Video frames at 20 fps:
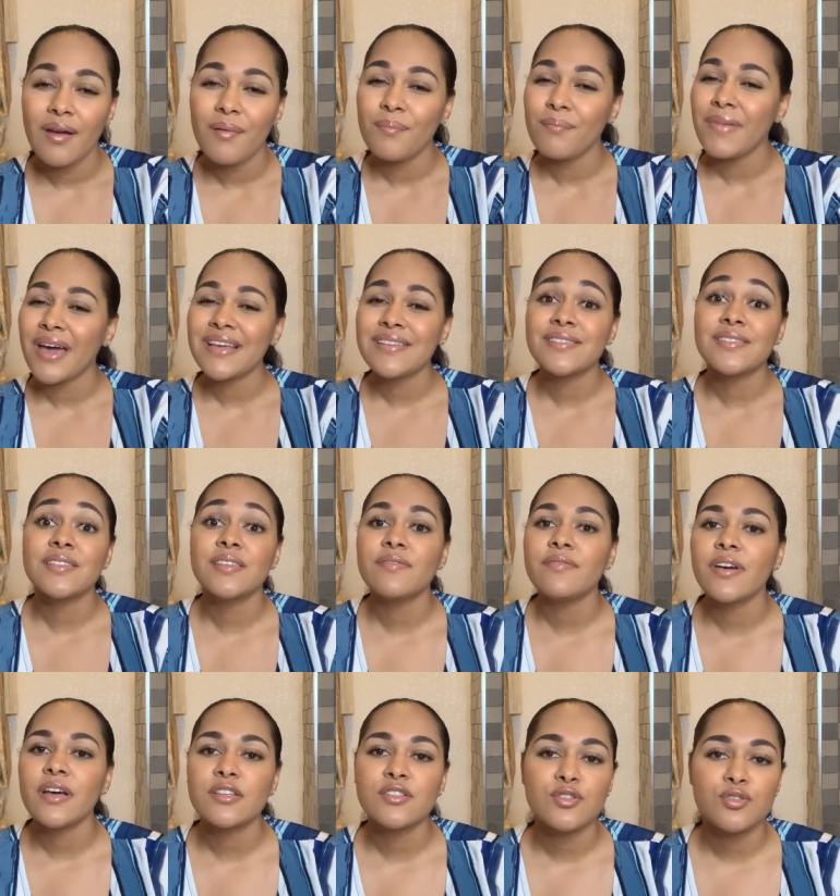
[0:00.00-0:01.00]
my
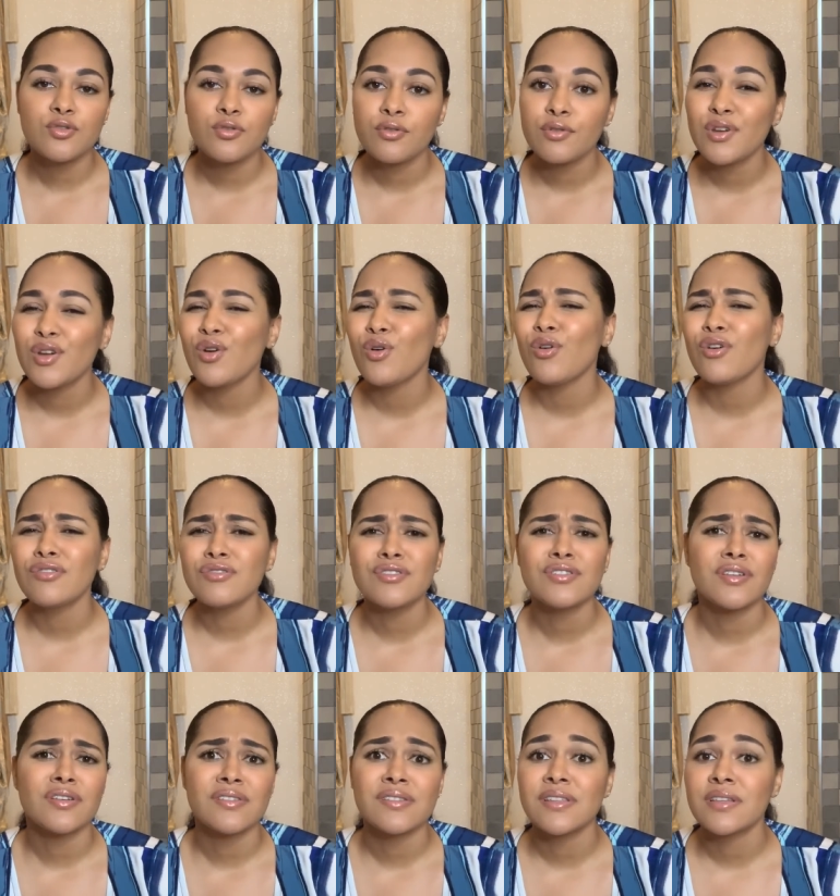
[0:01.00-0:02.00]
ziva story or
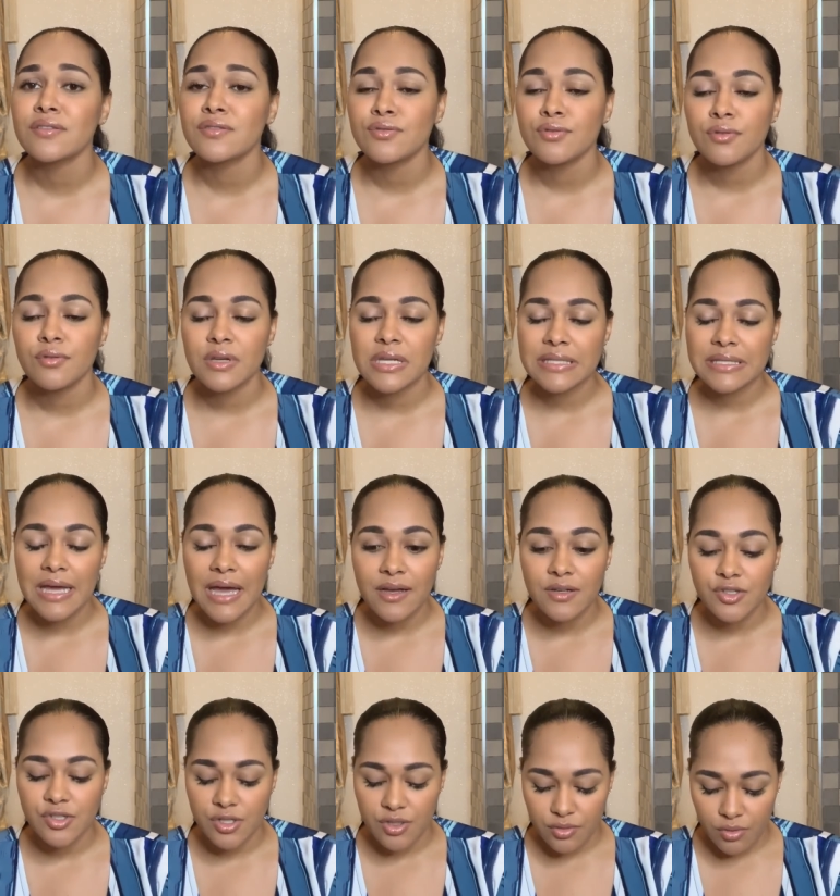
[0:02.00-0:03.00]
success story is
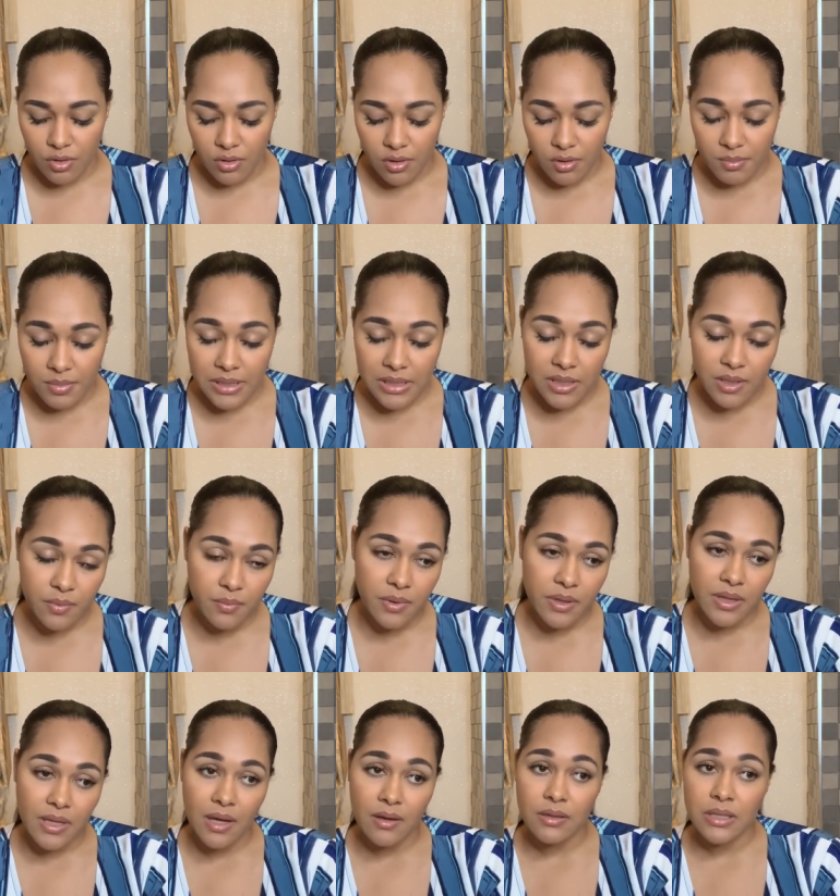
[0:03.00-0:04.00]
actually not complete
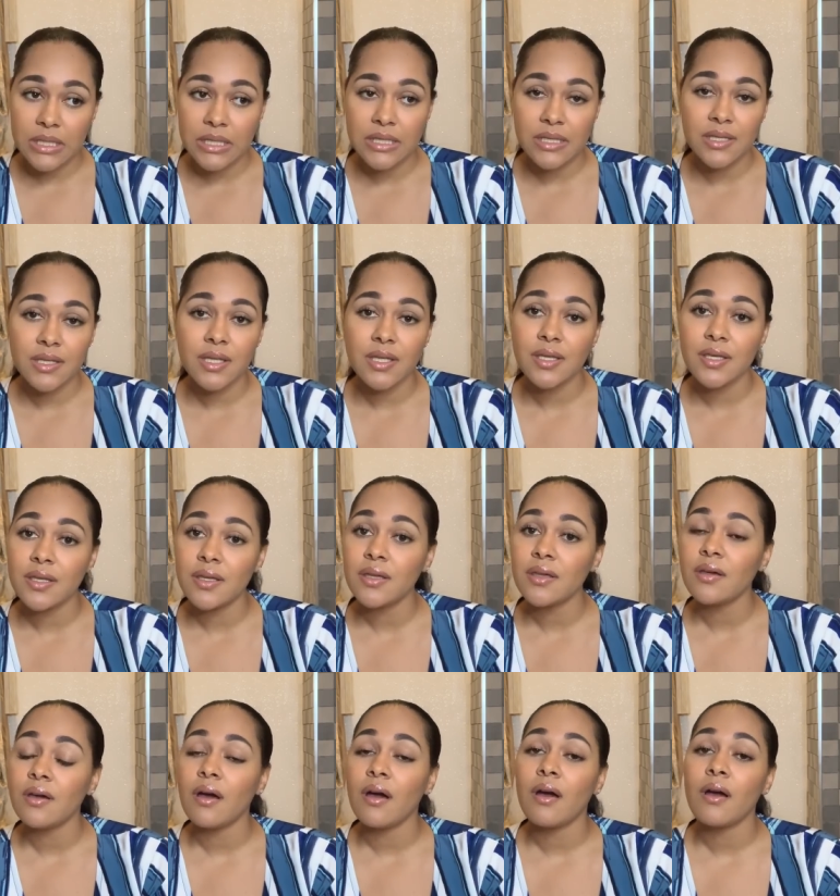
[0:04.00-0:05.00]
without
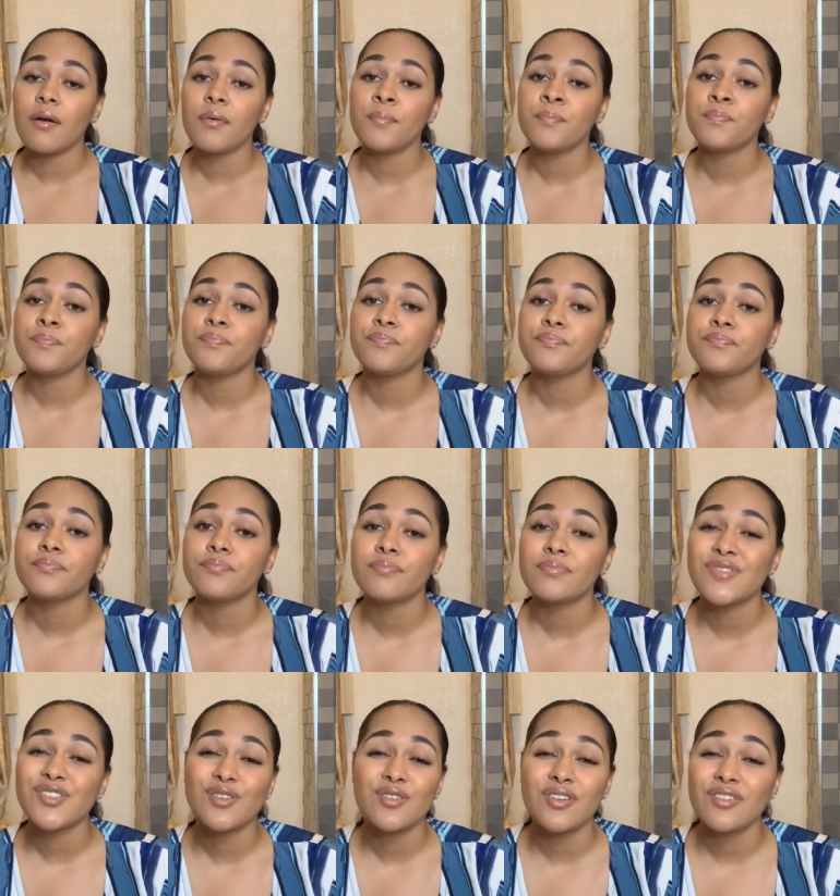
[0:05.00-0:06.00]
kiki um
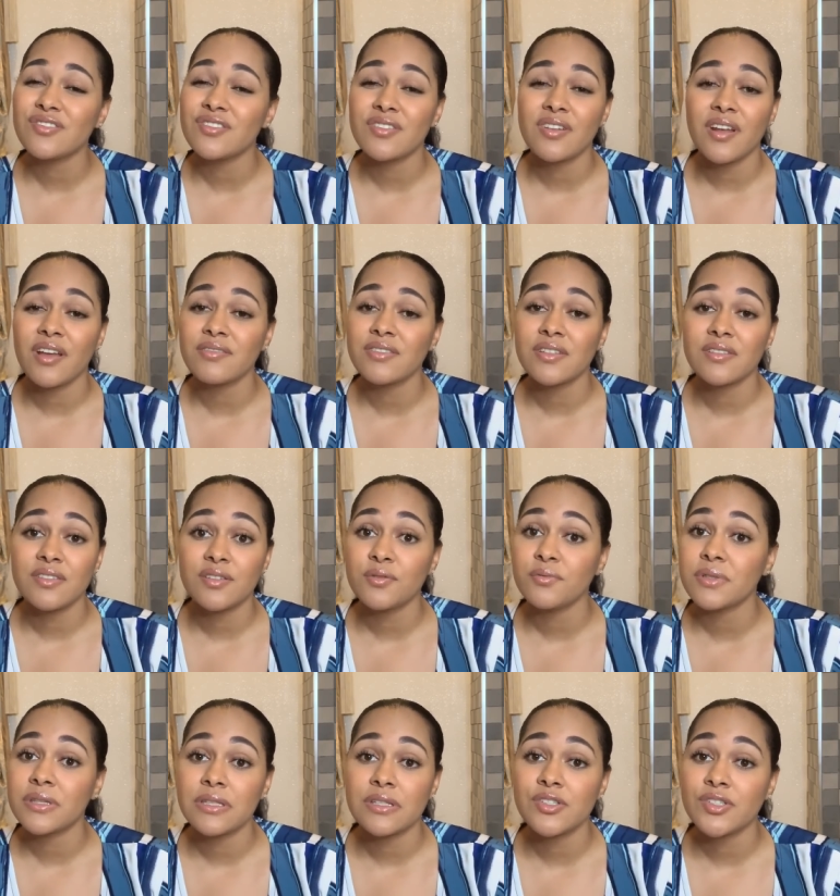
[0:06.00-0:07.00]
so you're just gonna have to deal
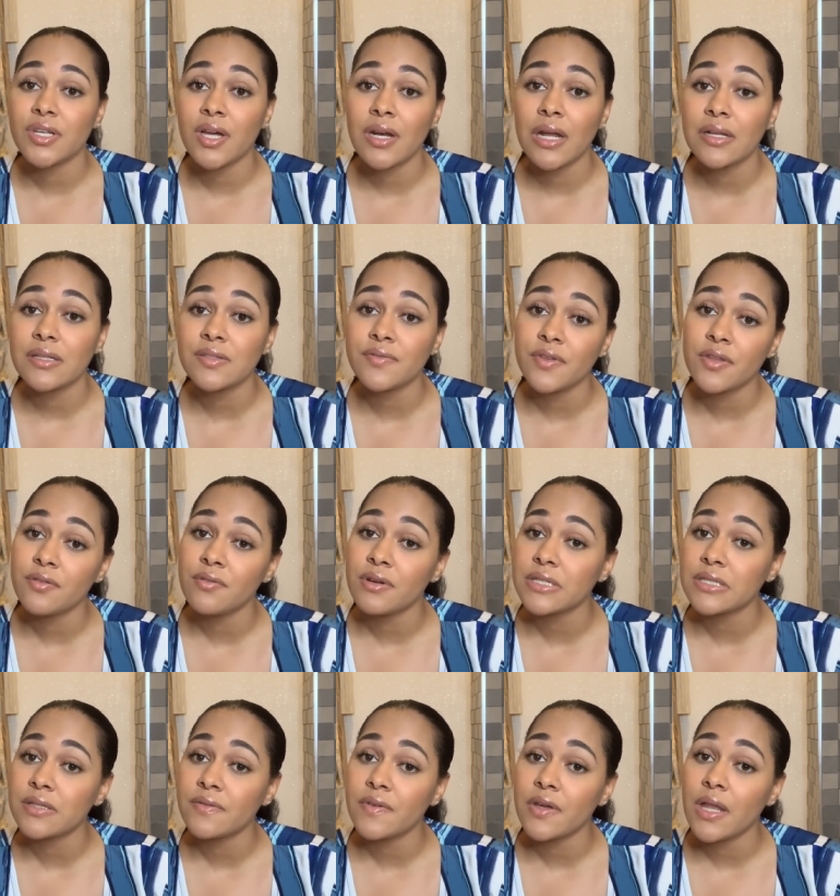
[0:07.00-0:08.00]
with these shout outs for the
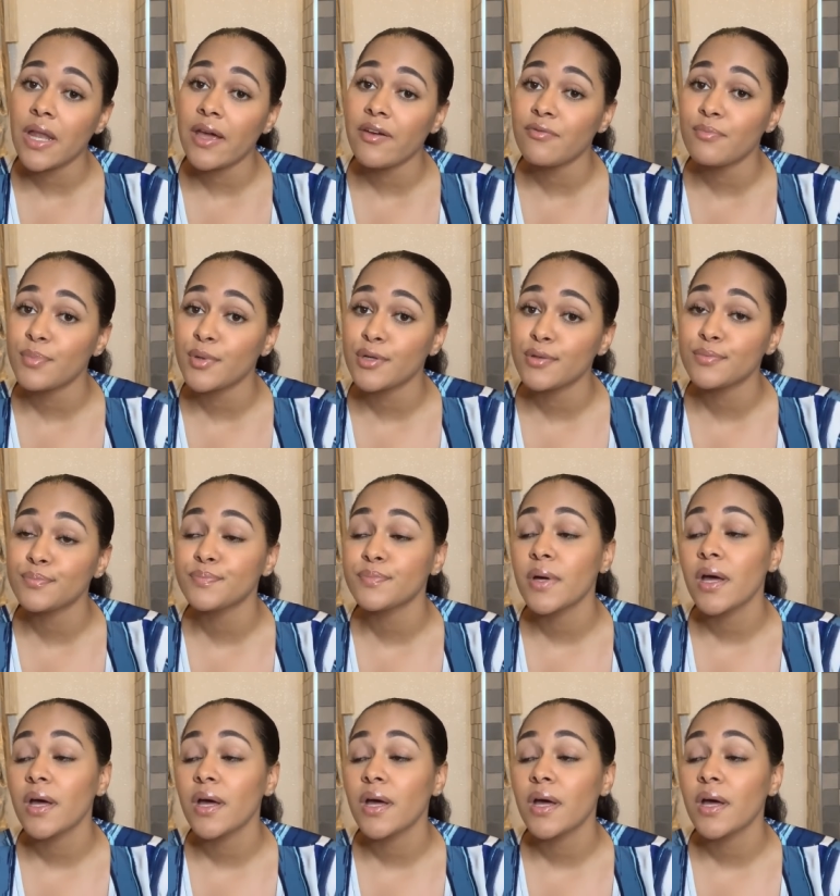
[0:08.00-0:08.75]
rest of your life though